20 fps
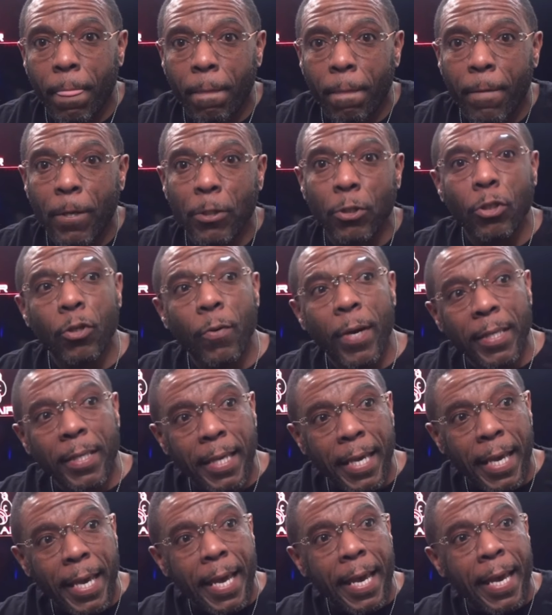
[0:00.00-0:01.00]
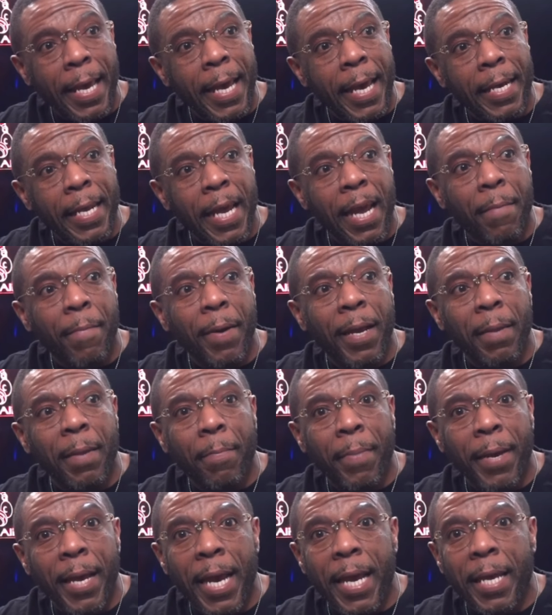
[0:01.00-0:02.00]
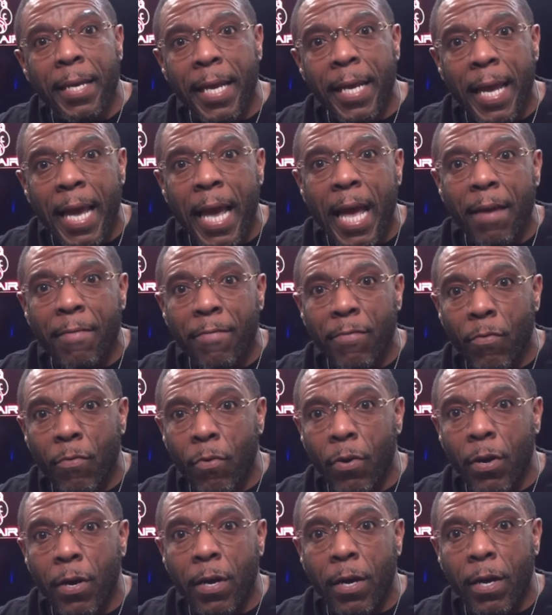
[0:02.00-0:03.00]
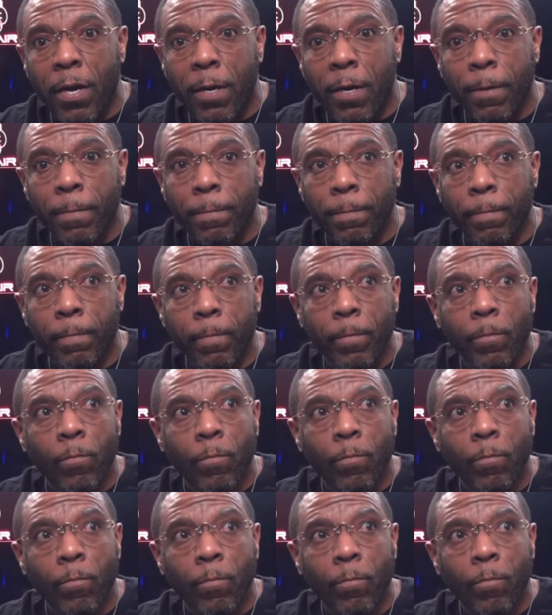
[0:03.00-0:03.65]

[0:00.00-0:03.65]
because you know at the head of everybody bed they have your um